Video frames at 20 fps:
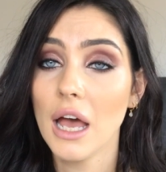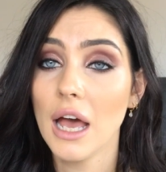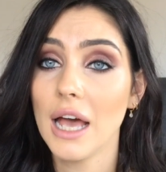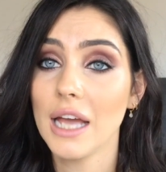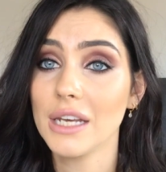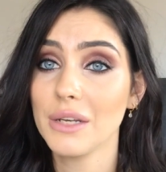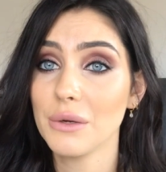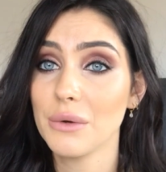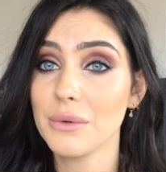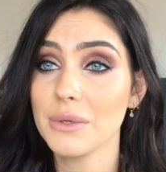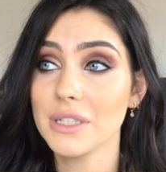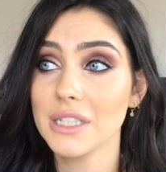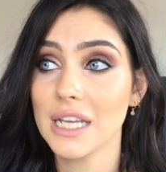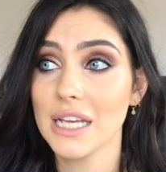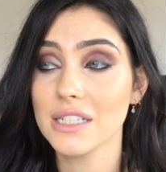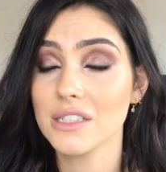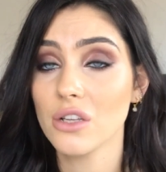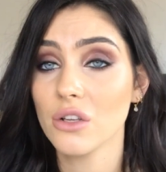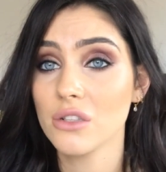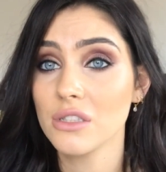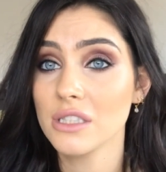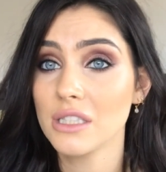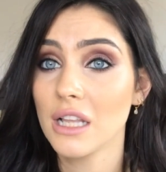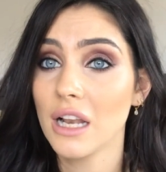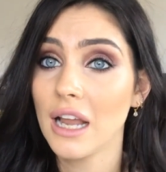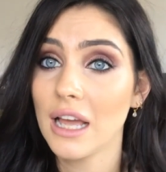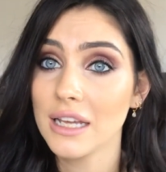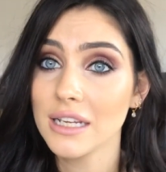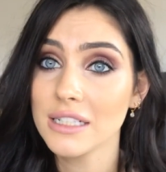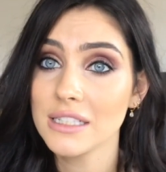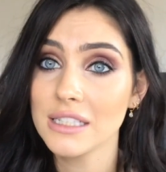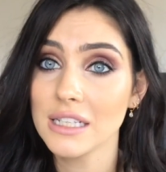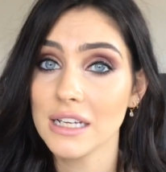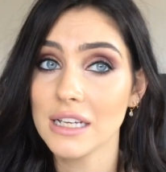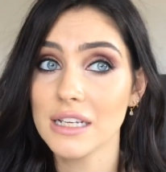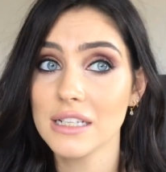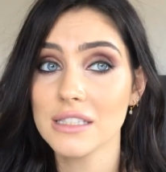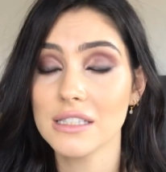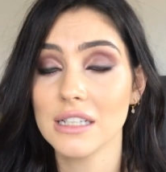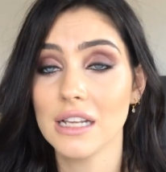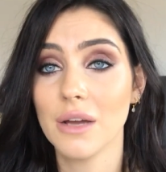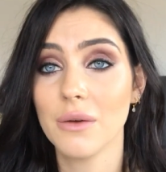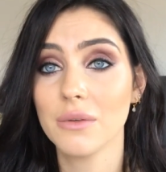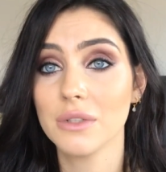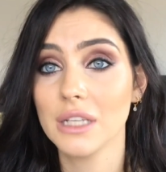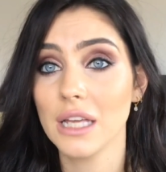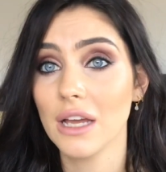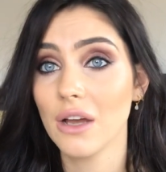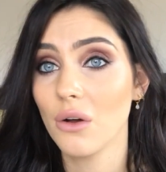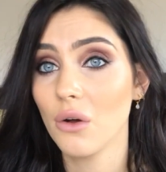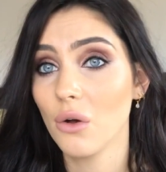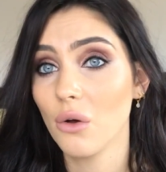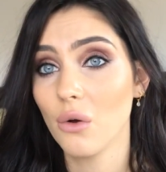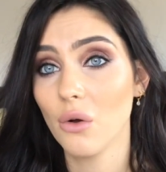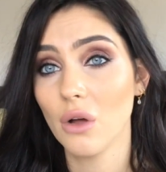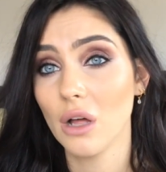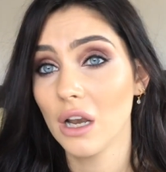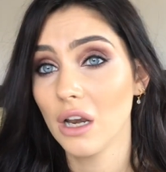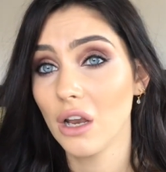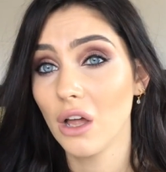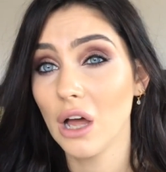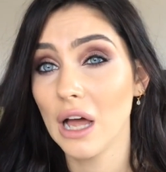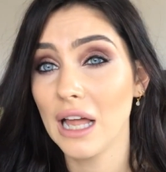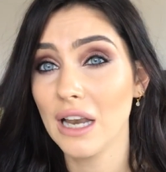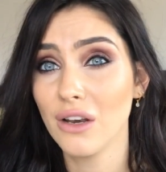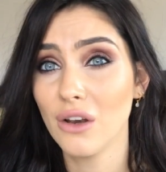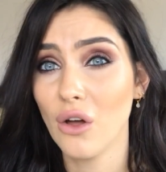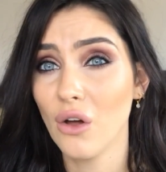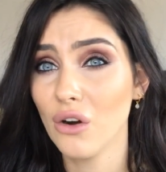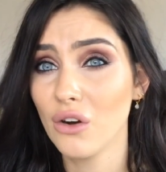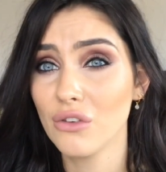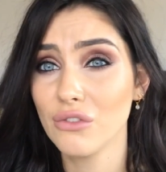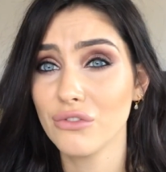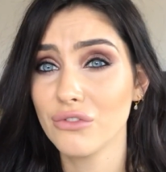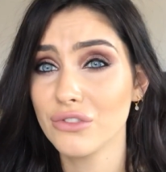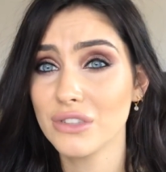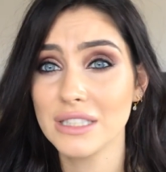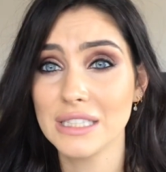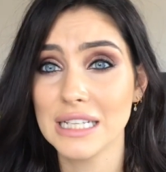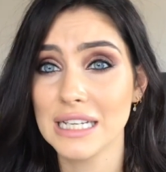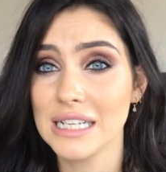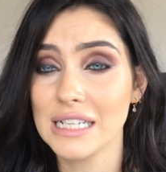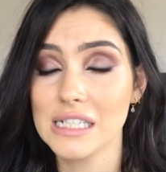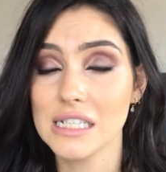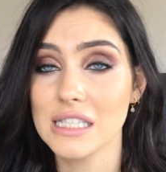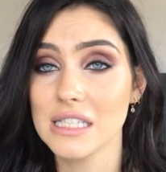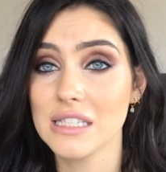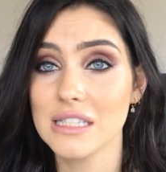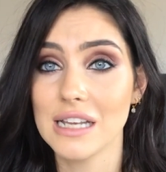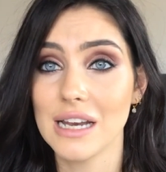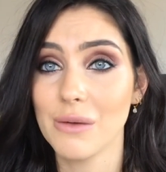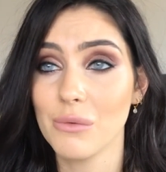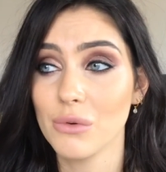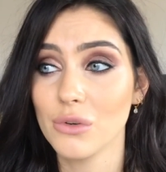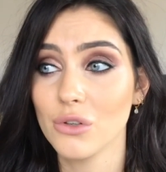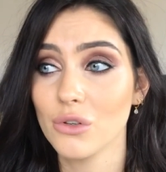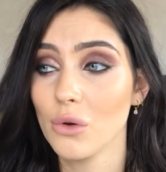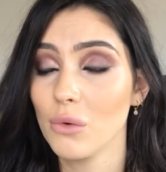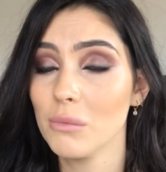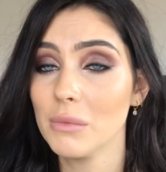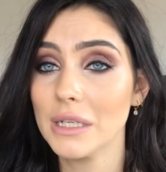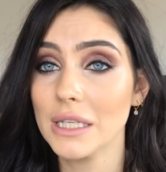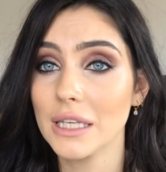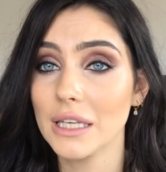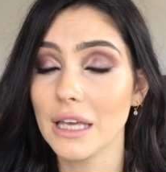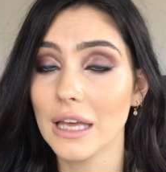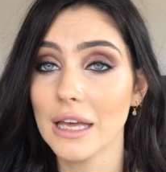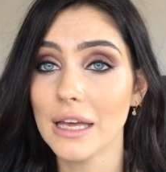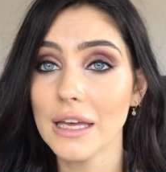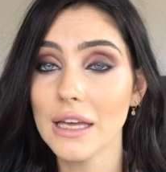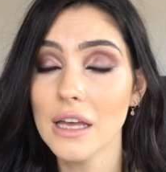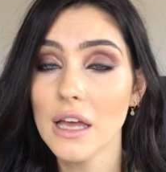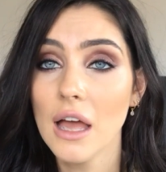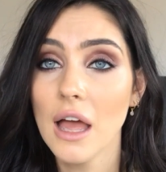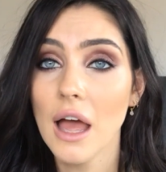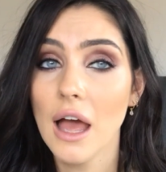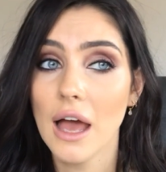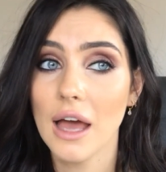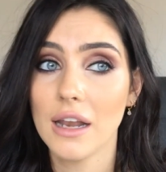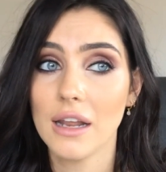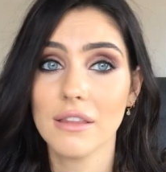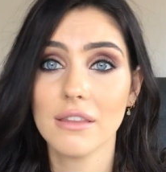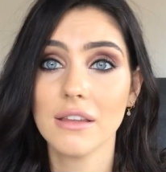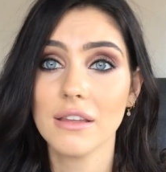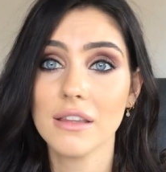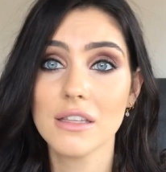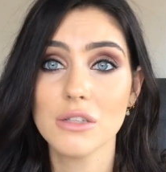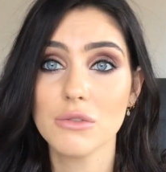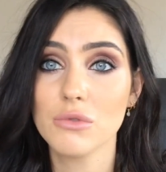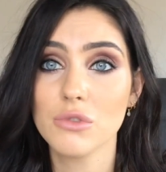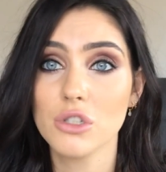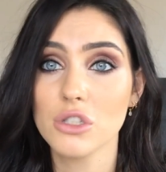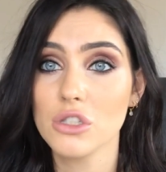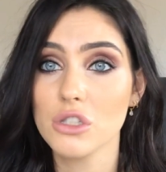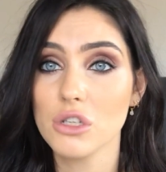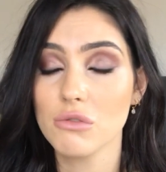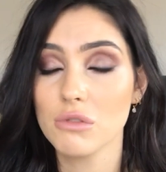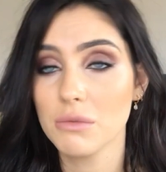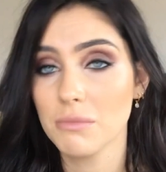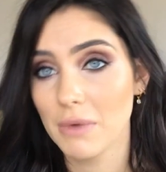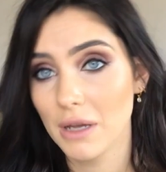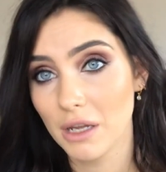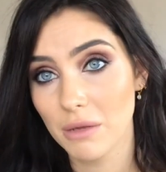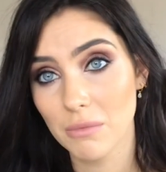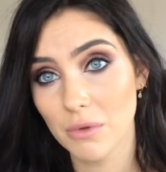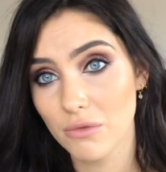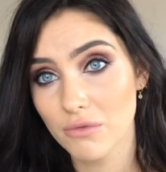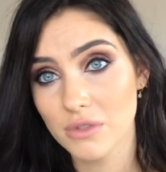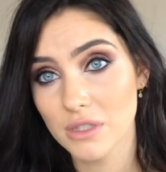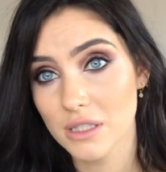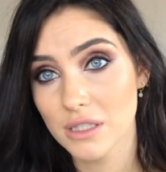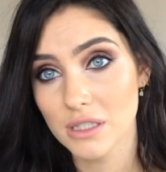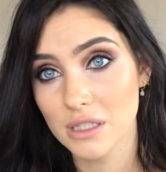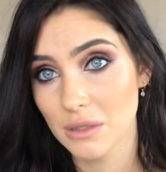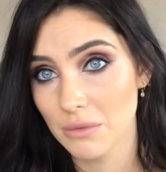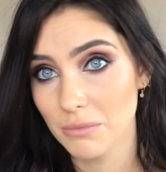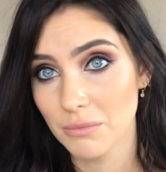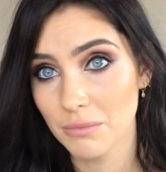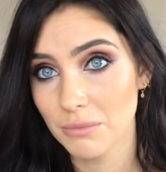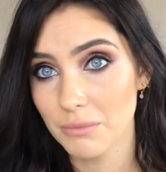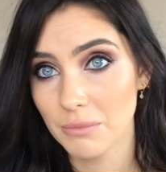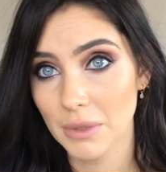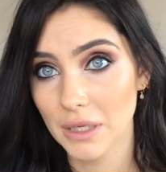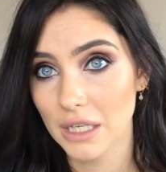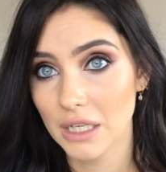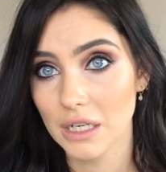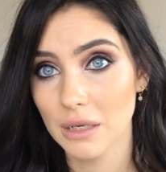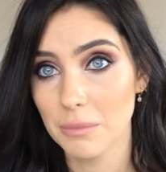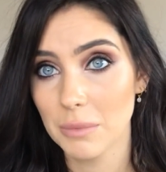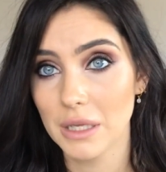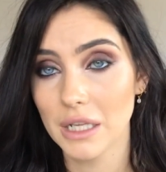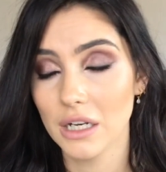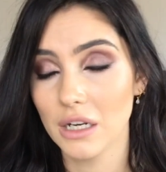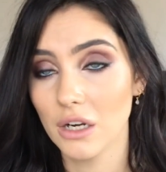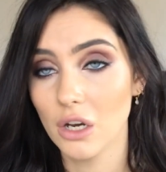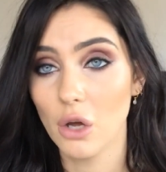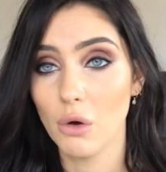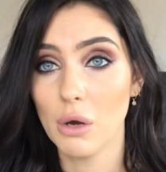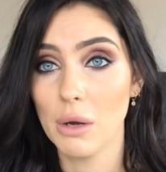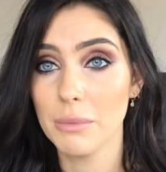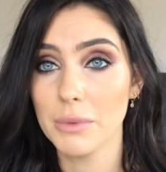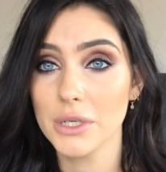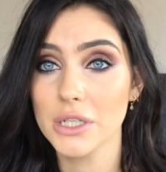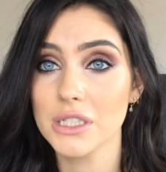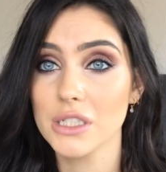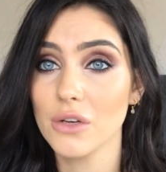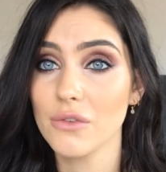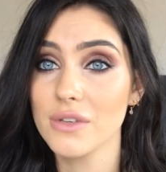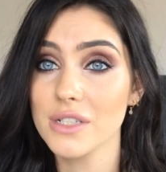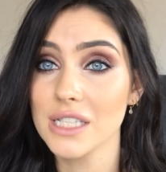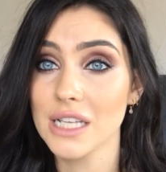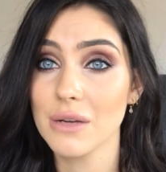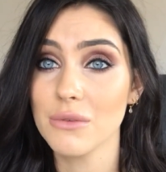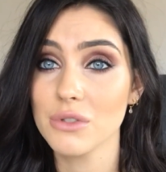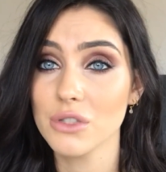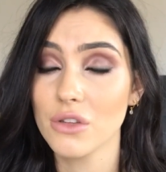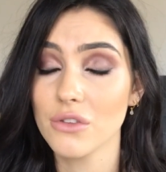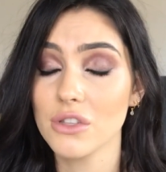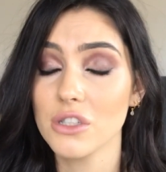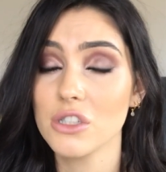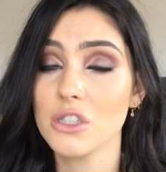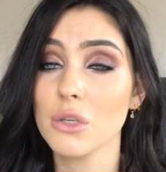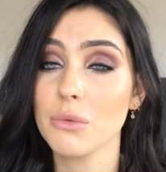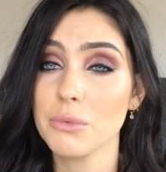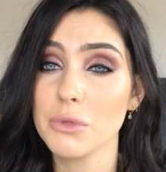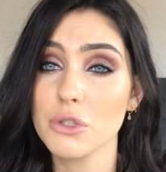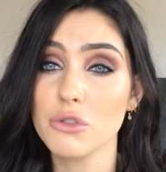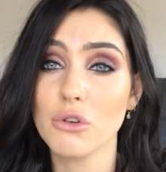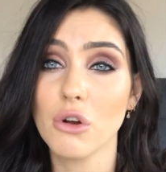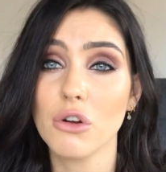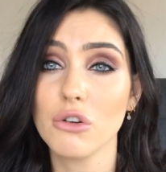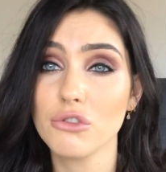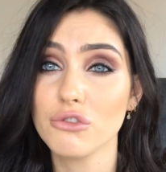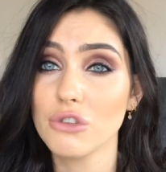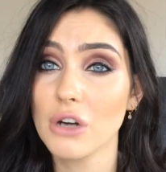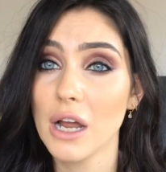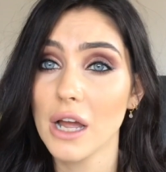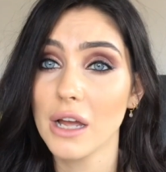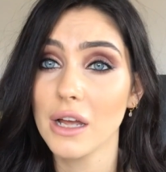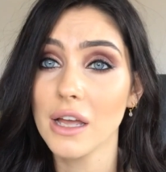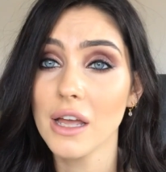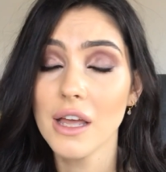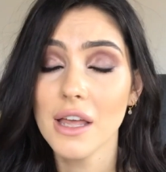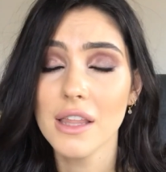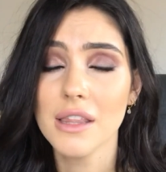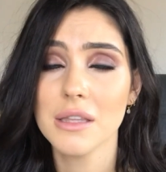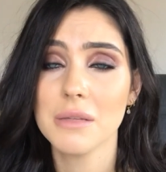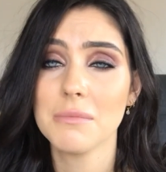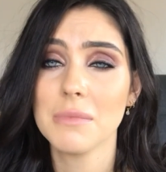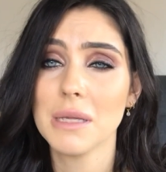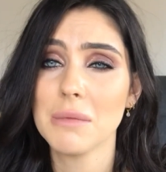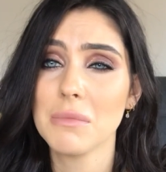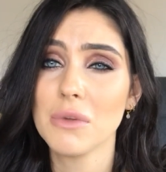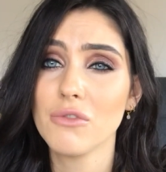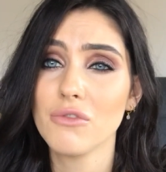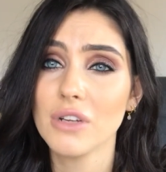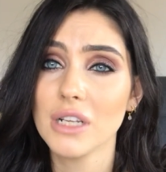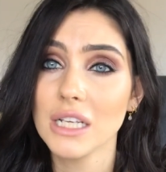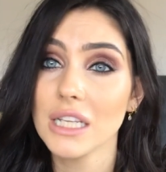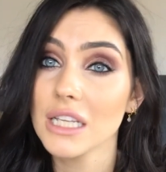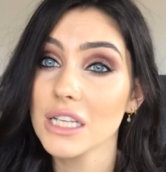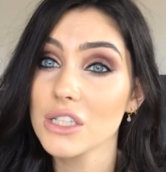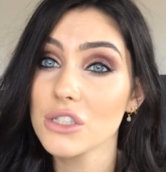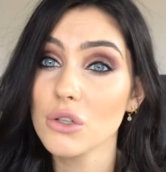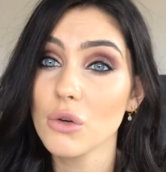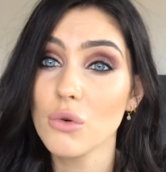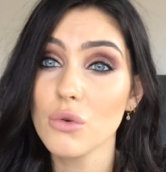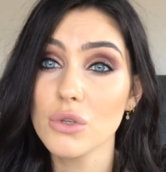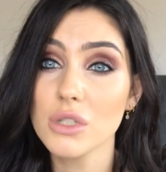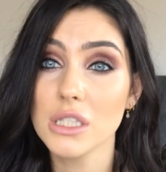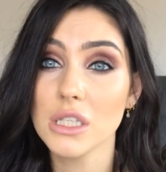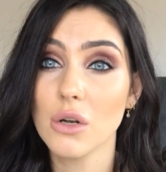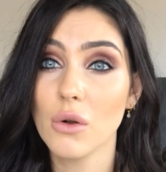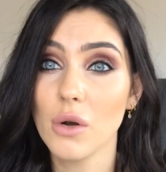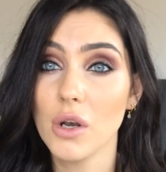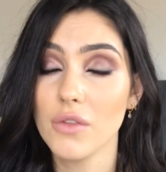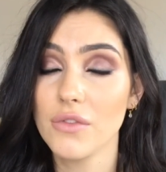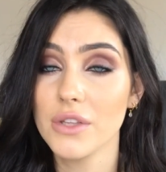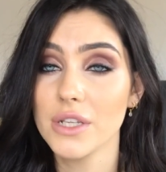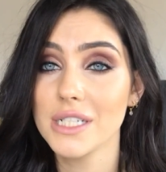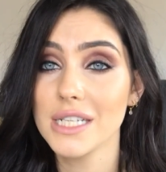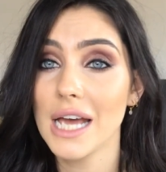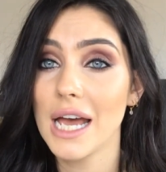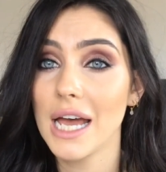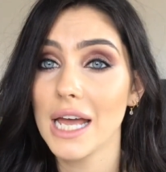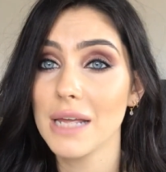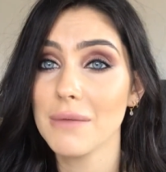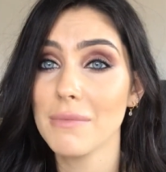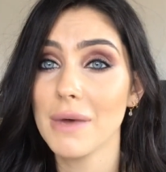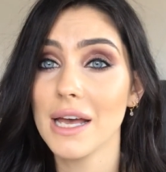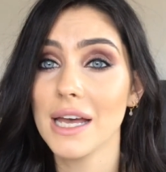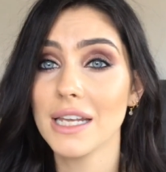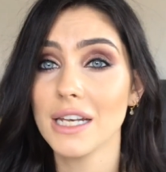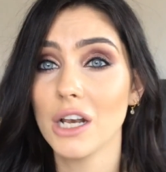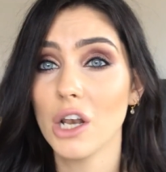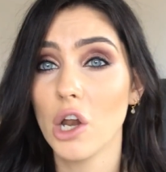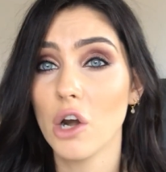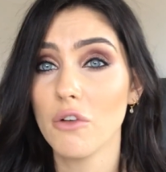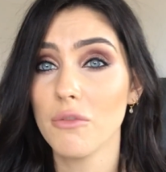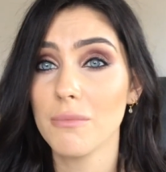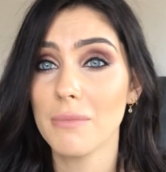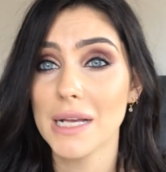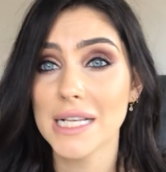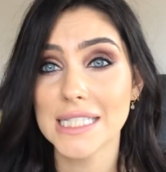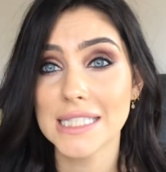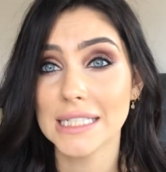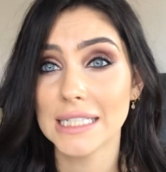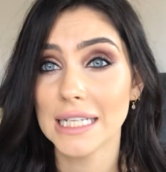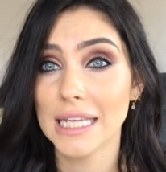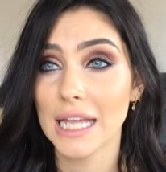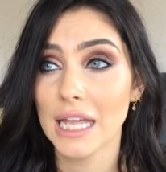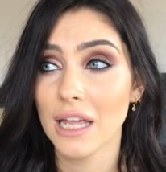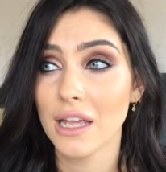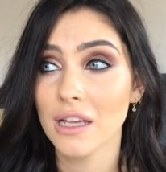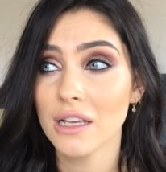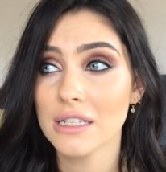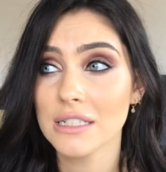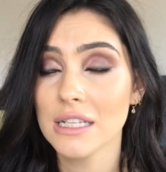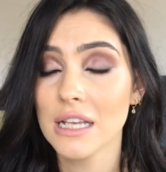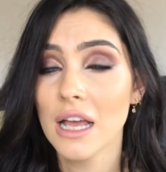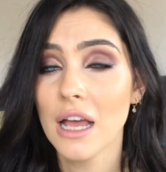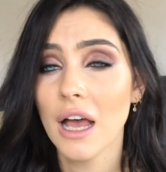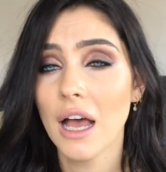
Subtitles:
I know I would get tonsillitis, and I would get a lot of sicknesses that I wouldn't normally get, and I think this was just due to my immune system being a bit lower, because obviously I was on this super strong drug that made me really exhausted all of the time. I had a lot of muscle aches.